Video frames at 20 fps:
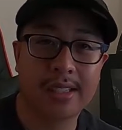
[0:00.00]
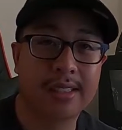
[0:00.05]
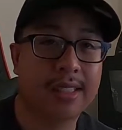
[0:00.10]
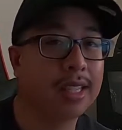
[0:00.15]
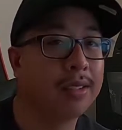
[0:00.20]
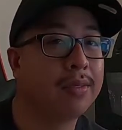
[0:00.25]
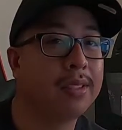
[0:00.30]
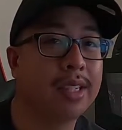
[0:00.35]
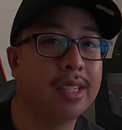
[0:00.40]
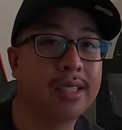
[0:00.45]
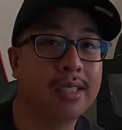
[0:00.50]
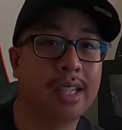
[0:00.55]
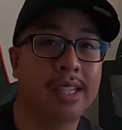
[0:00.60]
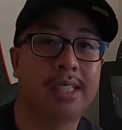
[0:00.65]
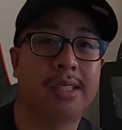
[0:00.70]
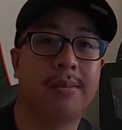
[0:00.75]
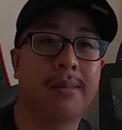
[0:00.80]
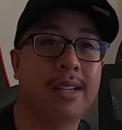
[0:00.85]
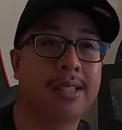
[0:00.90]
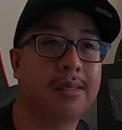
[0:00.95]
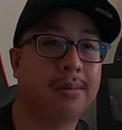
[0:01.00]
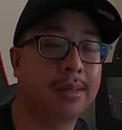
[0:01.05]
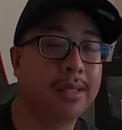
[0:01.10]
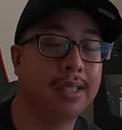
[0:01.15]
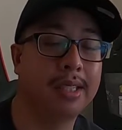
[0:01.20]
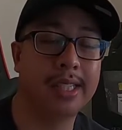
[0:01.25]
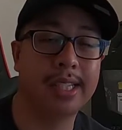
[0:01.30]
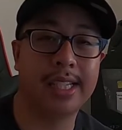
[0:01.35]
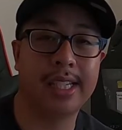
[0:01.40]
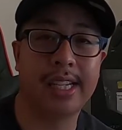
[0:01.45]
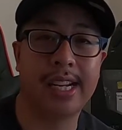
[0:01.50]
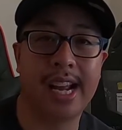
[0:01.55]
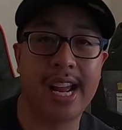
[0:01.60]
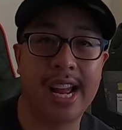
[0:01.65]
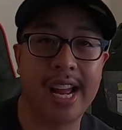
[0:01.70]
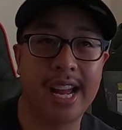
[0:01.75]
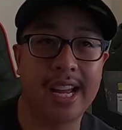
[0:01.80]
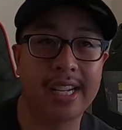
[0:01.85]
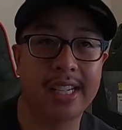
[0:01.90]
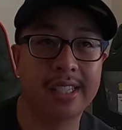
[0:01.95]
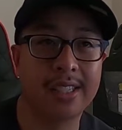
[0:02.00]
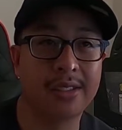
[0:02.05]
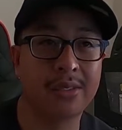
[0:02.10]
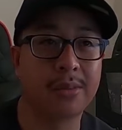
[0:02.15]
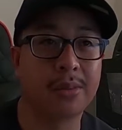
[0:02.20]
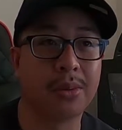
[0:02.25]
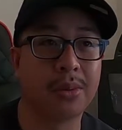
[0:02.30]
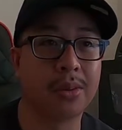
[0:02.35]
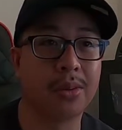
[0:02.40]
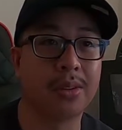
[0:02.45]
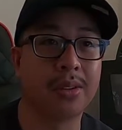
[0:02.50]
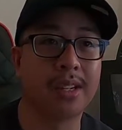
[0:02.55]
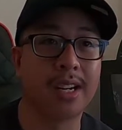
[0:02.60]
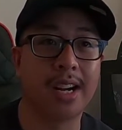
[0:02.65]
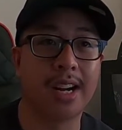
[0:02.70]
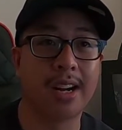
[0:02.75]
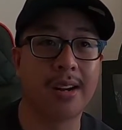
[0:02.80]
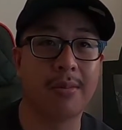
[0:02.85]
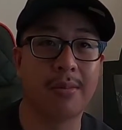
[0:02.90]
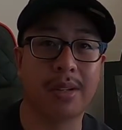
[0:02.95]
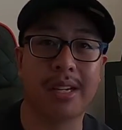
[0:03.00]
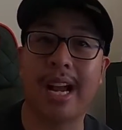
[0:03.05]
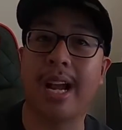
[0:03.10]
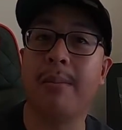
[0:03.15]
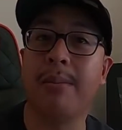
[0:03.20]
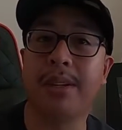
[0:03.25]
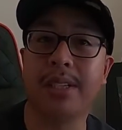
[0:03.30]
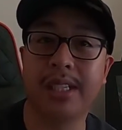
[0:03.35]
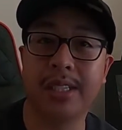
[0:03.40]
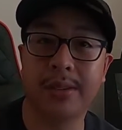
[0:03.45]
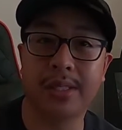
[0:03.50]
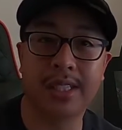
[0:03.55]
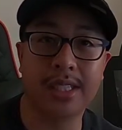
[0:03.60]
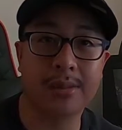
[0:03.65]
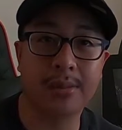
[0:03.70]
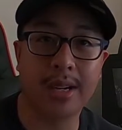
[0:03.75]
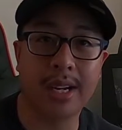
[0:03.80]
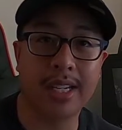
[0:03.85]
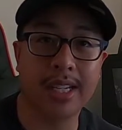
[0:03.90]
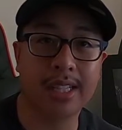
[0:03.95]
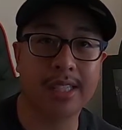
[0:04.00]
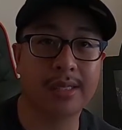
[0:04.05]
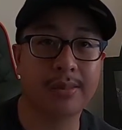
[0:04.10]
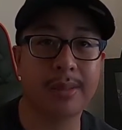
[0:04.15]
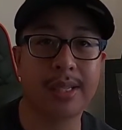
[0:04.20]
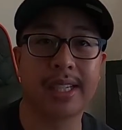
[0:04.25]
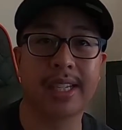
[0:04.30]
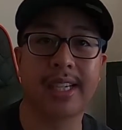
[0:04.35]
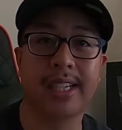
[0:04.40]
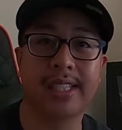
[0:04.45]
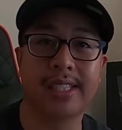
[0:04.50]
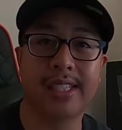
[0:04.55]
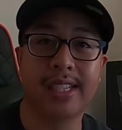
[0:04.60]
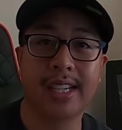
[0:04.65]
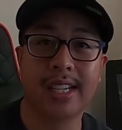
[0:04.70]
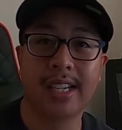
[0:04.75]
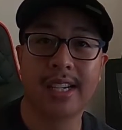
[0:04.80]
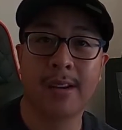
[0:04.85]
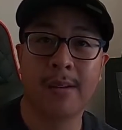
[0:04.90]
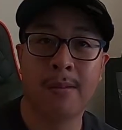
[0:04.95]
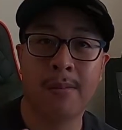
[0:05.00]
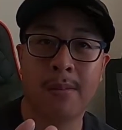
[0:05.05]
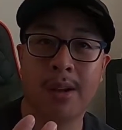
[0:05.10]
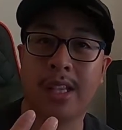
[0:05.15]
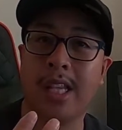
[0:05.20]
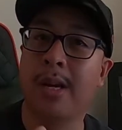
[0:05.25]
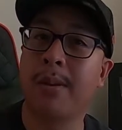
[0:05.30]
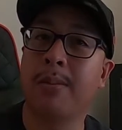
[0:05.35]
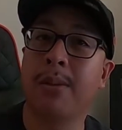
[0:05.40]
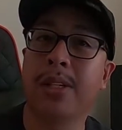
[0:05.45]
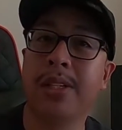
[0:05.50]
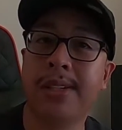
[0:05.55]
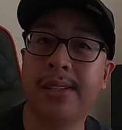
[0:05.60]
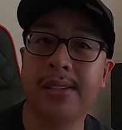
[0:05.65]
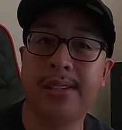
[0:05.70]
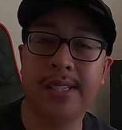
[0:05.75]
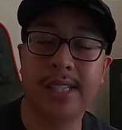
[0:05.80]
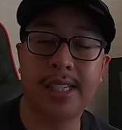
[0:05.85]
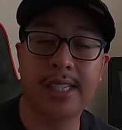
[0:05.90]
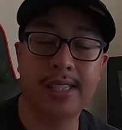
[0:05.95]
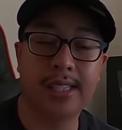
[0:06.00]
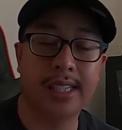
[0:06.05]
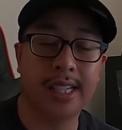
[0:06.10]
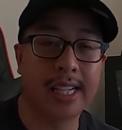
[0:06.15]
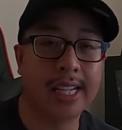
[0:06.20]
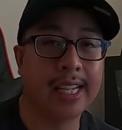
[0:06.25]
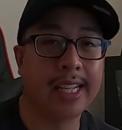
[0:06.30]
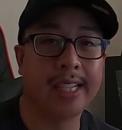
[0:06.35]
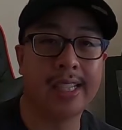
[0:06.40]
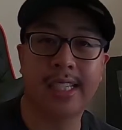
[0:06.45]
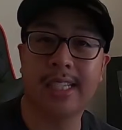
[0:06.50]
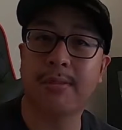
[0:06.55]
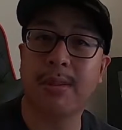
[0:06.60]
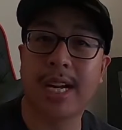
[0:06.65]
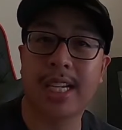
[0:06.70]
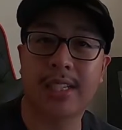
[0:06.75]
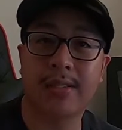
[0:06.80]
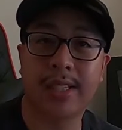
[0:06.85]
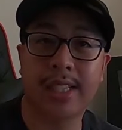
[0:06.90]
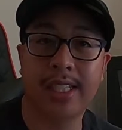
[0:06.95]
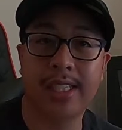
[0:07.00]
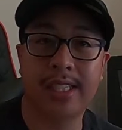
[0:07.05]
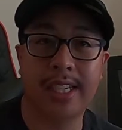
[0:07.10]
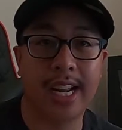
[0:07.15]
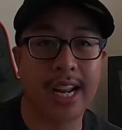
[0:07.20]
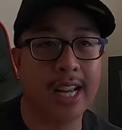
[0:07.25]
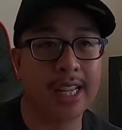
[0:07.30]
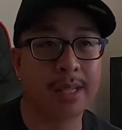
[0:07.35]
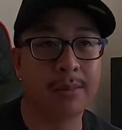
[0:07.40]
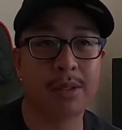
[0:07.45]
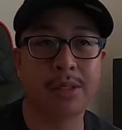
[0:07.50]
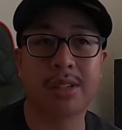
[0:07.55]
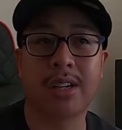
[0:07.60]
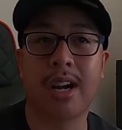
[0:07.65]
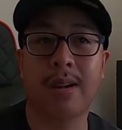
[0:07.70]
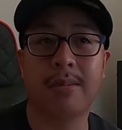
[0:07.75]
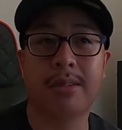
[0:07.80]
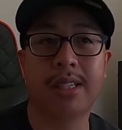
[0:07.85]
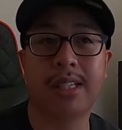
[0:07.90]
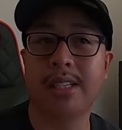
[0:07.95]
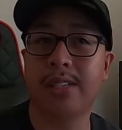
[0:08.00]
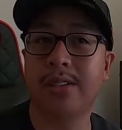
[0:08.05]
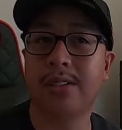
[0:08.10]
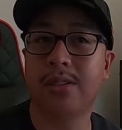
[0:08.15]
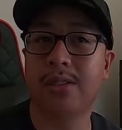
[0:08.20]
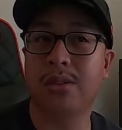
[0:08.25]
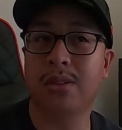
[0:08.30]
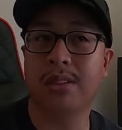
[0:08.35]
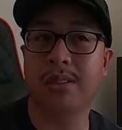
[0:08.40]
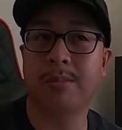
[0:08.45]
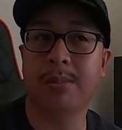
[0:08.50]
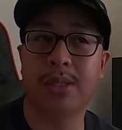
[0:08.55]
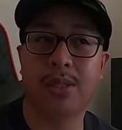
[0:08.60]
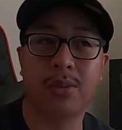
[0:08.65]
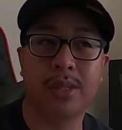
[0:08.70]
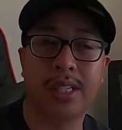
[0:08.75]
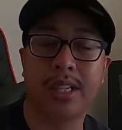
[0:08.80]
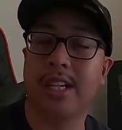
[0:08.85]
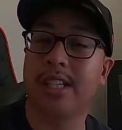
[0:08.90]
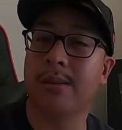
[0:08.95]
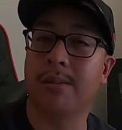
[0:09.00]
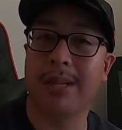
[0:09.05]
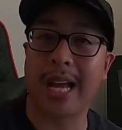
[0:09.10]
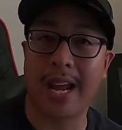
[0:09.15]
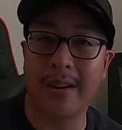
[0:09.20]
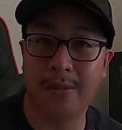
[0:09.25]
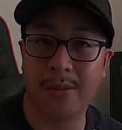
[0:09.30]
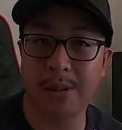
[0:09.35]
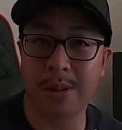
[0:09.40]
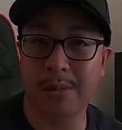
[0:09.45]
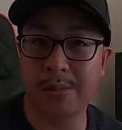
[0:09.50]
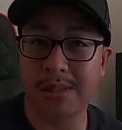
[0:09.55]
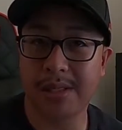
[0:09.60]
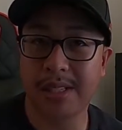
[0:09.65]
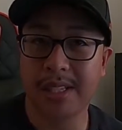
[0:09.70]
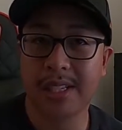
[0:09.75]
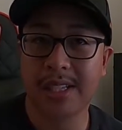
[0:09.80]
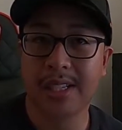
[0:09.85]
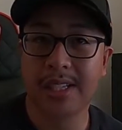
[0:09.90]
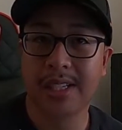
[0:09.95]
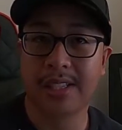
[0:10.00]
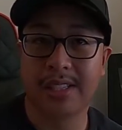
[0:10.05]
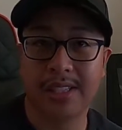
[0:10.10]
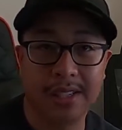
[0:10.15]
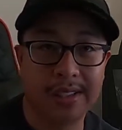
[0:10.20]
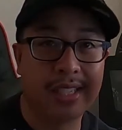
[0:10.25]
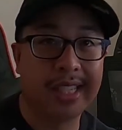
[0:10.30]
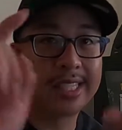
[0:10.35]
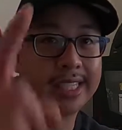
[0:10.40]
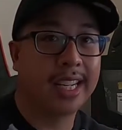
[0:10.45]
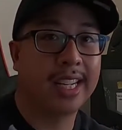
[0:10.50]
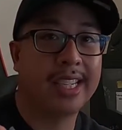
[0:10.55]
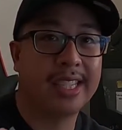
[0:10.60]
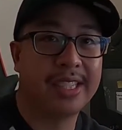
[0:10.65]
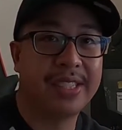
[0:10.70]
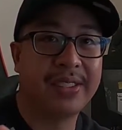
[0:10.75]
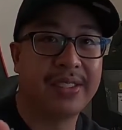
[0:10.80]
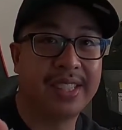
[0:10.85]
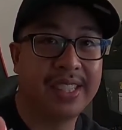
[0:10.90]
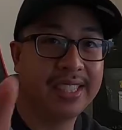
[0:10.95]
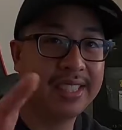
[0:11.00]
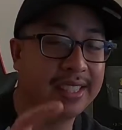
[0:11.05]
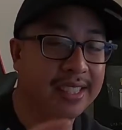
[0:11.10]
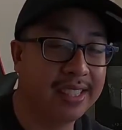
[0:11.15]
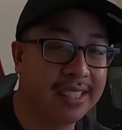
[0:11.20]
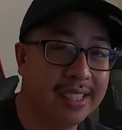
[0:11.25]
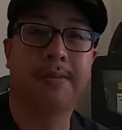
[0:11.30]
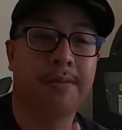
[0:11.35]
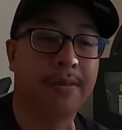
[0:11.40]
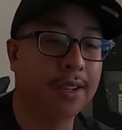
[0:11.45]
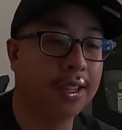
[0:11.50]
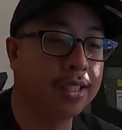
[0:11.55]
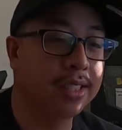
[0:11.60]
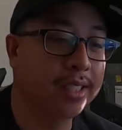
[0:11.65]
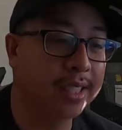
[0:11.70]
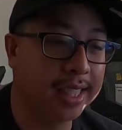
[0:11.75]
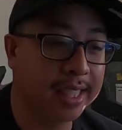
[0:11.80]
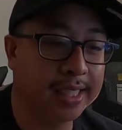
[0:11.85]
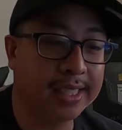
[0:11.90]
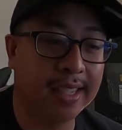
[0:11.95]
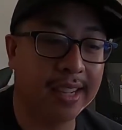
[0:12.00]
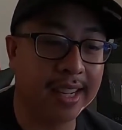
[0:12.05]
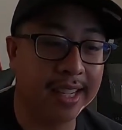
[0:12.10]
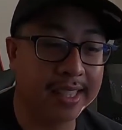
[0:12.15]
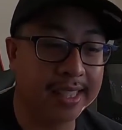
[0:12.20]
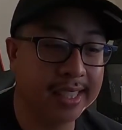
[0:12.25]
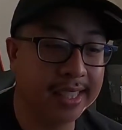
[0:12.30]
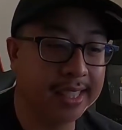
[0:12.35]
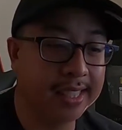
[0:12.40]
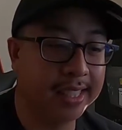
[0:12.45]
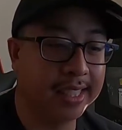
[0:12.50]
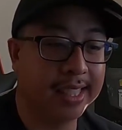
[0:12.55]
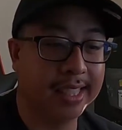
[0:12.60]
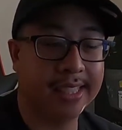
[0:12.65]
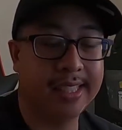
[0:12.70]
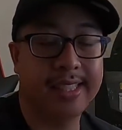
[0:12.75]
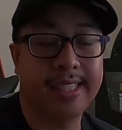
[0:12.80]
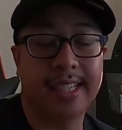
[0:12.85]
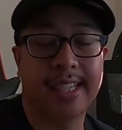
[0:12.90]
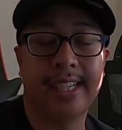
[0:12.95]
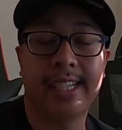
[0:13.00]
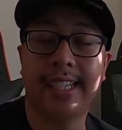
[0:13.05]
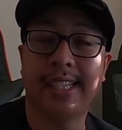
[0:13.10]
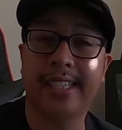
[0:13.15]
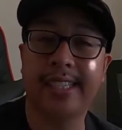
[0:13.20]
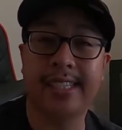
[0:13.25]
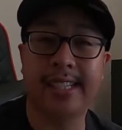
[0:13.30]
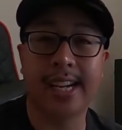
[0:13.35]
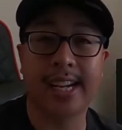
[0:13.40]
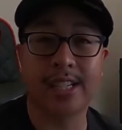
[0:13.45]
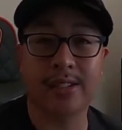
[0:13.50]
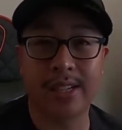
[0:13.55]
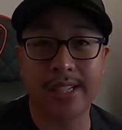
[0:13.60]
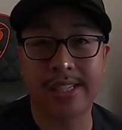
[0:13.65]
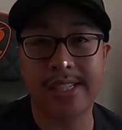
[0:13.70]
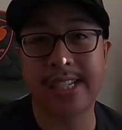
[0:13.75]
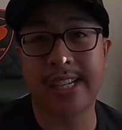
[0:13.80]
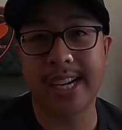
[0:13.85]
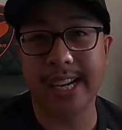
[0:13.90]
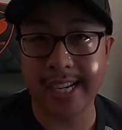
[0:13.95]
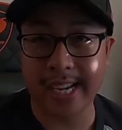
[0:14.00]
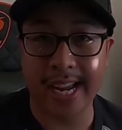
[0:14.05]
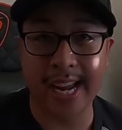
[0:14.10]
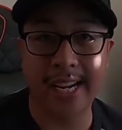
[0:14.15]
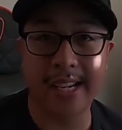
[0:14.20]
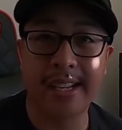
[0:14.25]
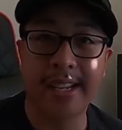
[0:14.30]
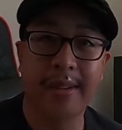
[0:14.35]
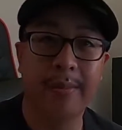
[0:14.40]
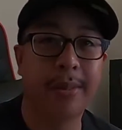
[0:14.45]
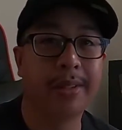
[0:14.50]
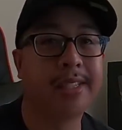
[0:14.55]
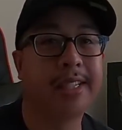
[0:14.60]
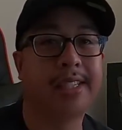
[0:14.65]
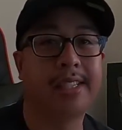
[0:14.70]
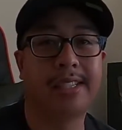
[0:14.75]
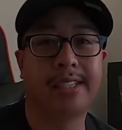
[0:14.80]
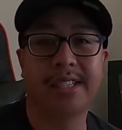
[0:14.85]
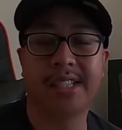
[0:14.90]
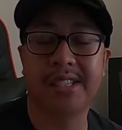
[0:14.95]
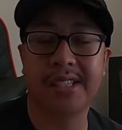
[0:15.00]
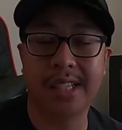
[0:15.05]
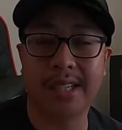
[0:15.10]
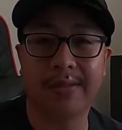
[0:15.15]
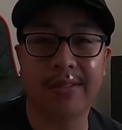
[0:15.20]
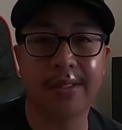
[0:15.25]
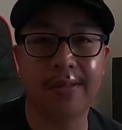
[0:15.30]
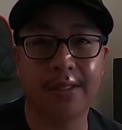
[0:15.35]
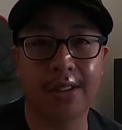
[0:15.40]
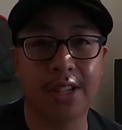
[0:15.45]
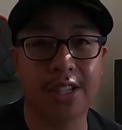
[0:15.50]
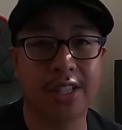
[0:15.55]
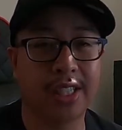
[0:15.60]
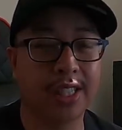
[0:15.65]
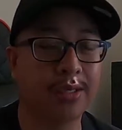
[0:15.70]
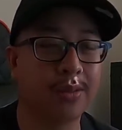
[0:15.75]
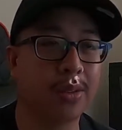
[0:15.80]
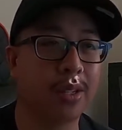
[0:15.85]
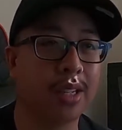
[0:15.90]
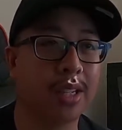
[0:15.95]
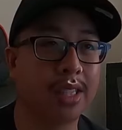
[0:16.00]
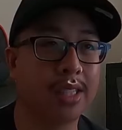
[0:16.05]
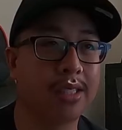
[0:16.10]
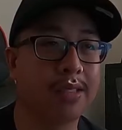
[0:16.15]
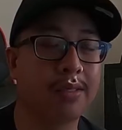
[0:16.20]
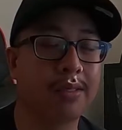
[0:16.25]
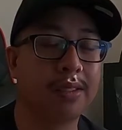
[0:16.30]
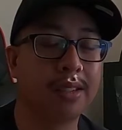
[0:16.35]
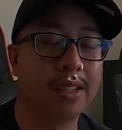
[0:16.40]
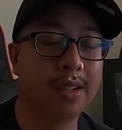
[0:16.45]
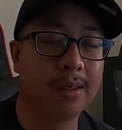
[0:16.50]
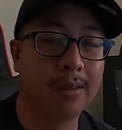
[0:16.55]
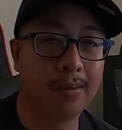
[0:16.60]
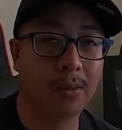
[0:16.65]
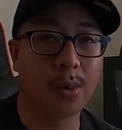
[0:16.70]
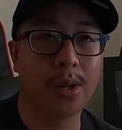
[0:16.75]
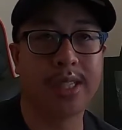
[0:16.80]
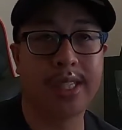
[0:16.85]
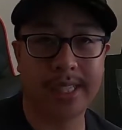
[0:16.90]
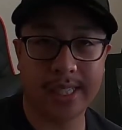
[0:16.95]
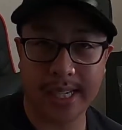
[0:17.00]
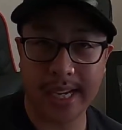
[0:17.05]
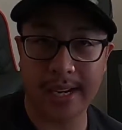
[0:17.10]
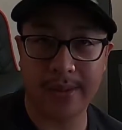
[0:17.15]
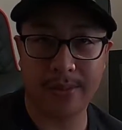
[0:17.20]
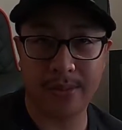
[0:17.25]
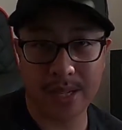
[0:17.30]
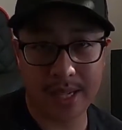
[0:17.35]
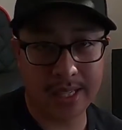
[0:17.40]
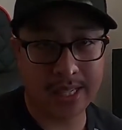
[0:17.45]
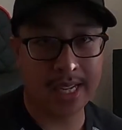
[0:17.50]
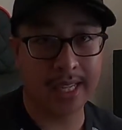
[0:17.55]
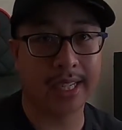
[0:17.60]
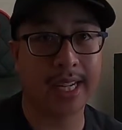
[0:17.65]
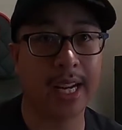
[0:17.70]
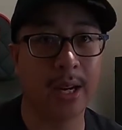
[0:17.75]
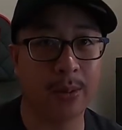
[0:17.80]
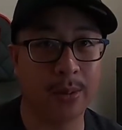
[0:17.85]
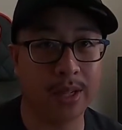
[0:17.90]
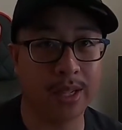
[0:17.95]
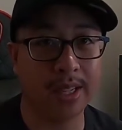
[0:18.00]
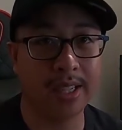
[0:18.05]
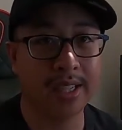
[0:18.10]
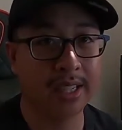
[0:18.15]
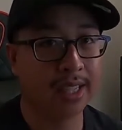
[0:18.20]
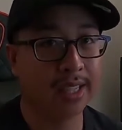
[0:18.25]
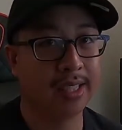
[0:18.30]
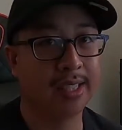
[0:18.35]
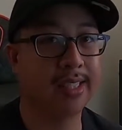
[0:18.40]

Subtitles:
stiffness, customizability, and a little more reliability with these products, because a lot of people use these in this price range and they're most commonly used between other platforms. So let's get into it. So first things on this list, it is CX Racing again. This is their stiffer version where it's 14K front, 10K rear.